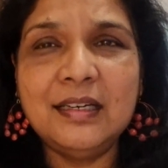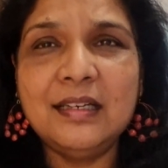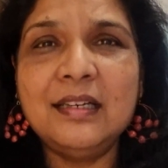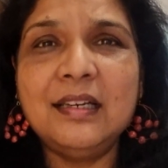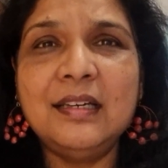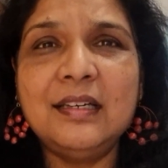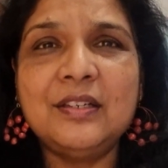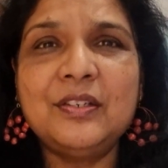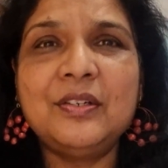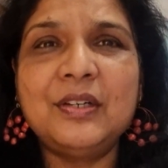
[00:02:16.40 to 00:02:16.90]

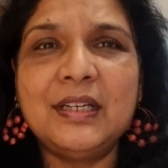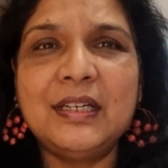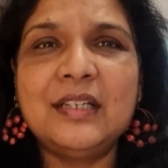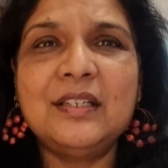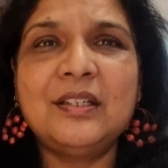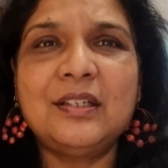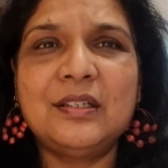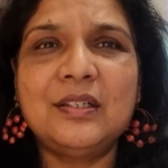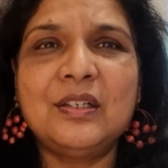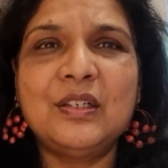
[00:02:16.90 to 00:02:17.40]
illustrated
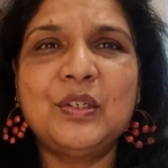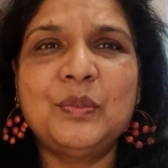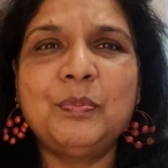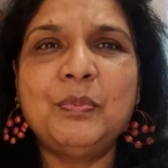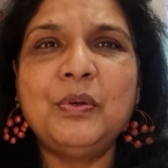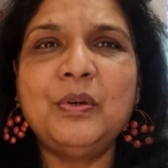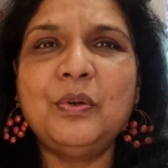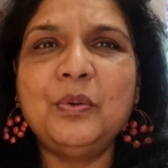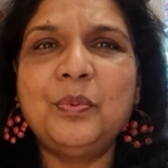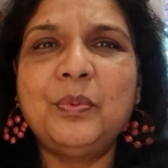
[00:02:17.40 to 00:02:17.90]
children's
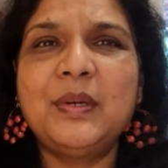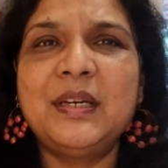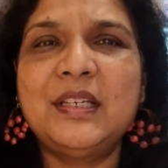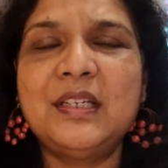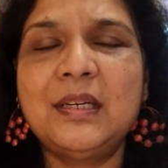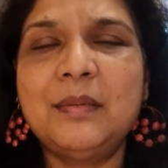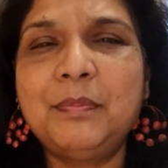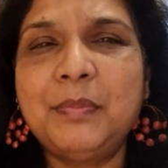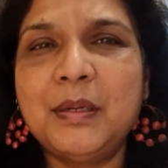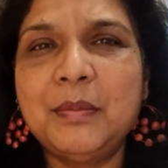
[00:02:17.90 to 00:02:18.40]
book which
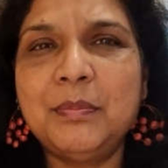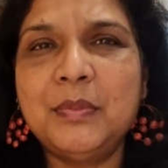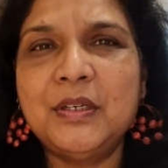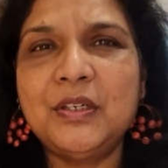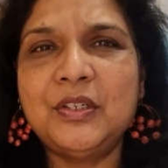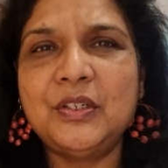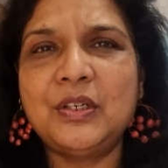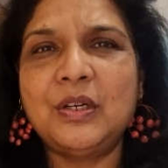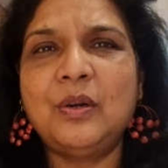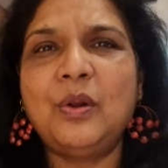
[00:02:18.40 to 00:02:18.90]
I
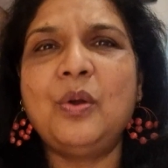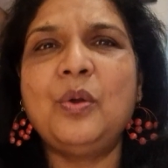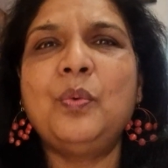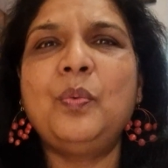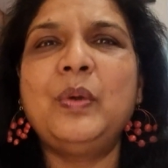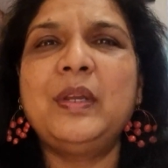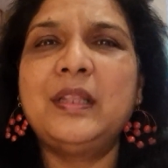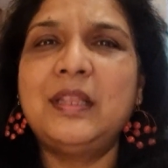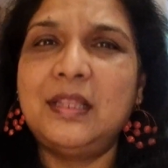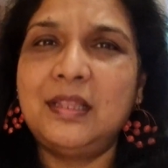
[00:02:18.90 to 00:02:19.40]
published along
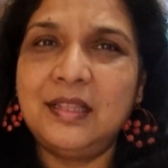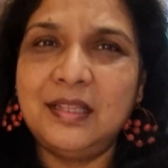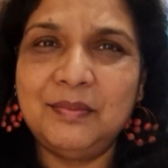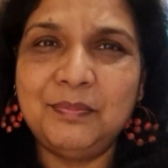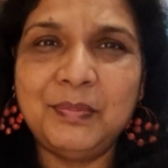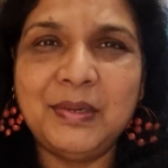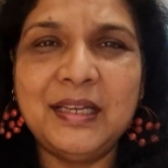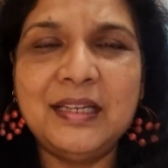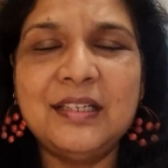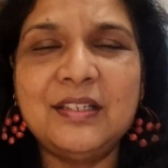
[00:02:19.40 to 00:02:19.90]
with
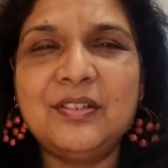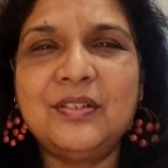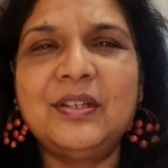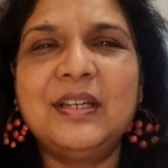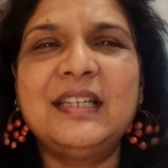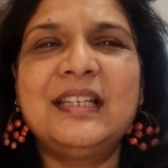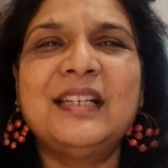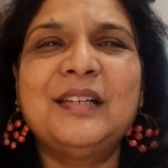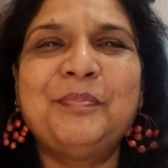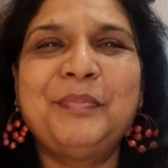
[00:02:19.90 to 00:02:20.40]
my
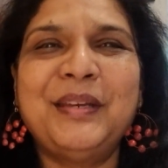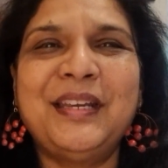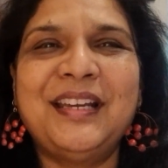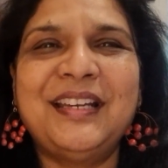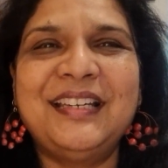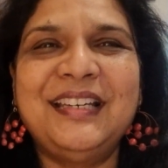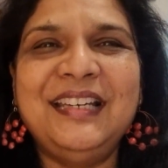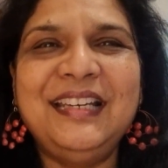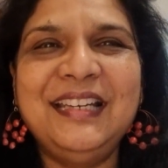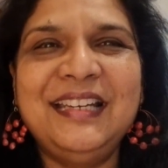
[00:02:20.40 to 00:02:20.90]
illustrator
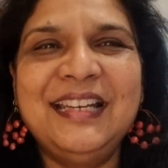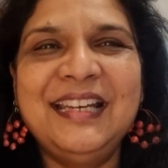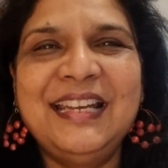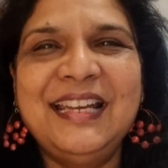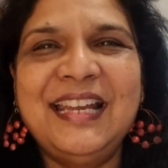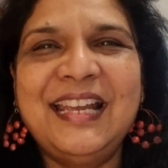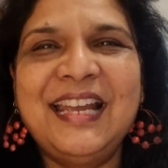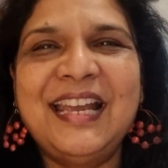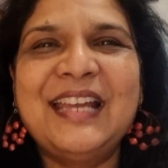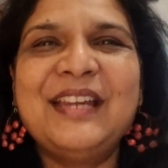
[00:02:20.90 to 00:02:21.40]
Piali
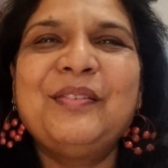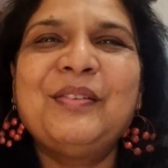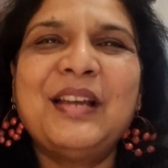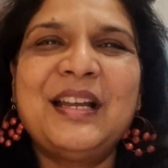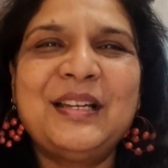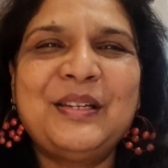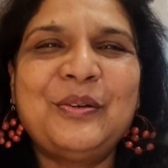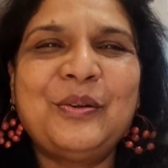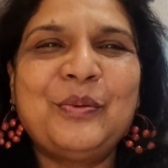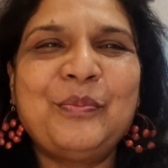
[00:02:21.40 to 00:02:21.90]
and
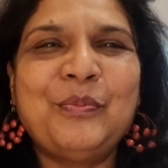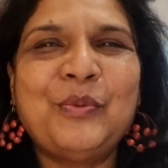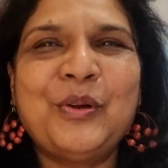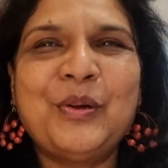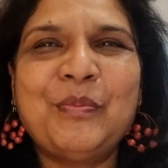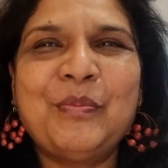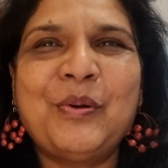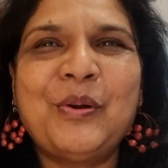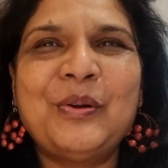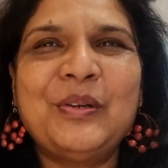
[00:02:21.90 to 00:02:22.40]
I'll talk more
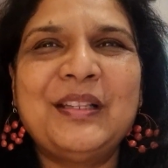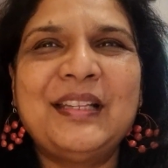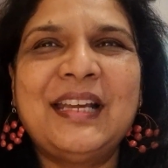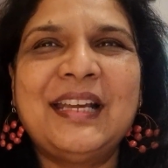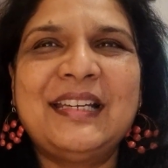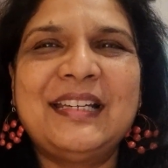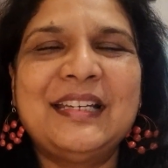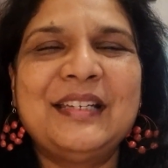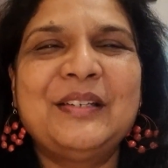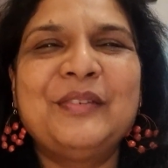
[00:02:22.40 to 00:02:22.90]
about
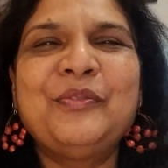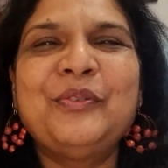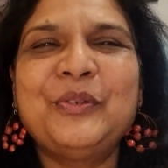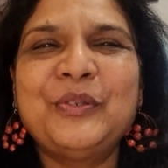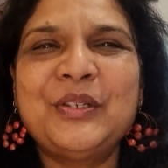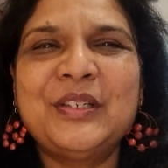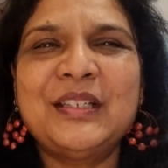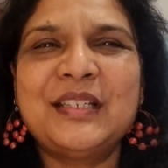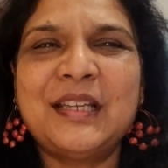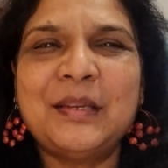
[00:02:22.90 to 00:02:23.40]
that in
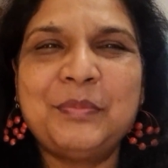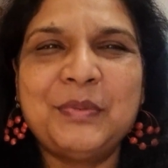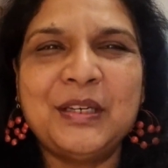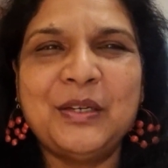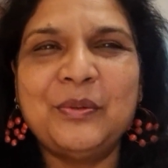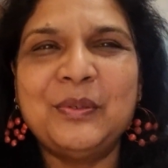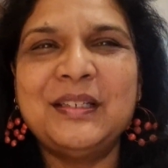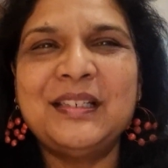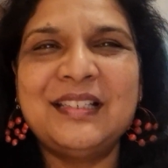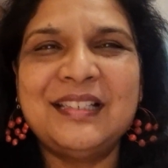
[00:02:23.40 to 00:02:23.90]
future
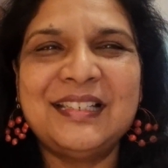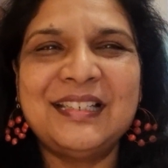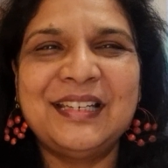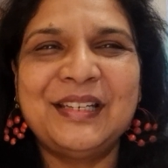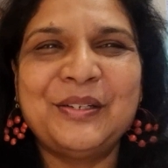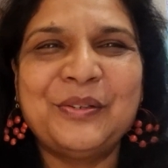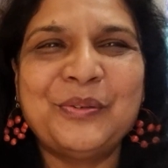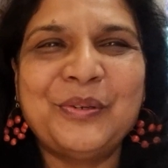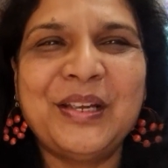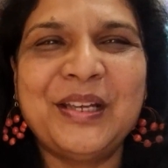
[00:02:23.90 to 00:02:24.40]
subsequent you
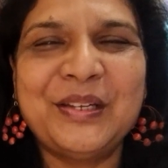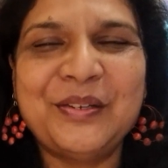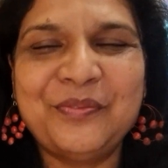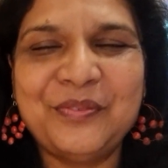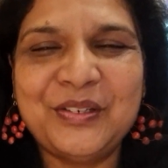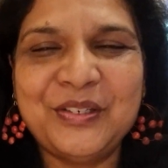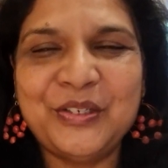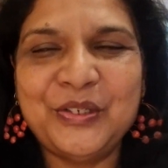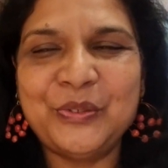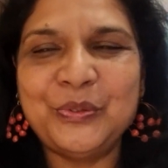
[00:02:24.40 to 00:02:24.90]
know kind of
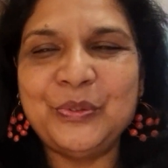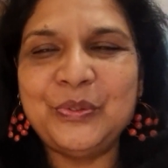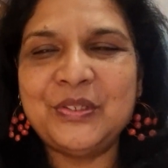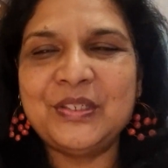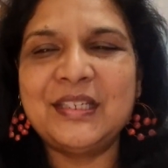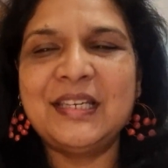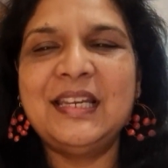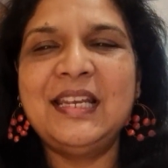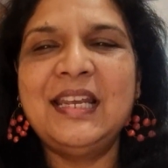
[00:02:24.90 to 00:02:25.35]
issues.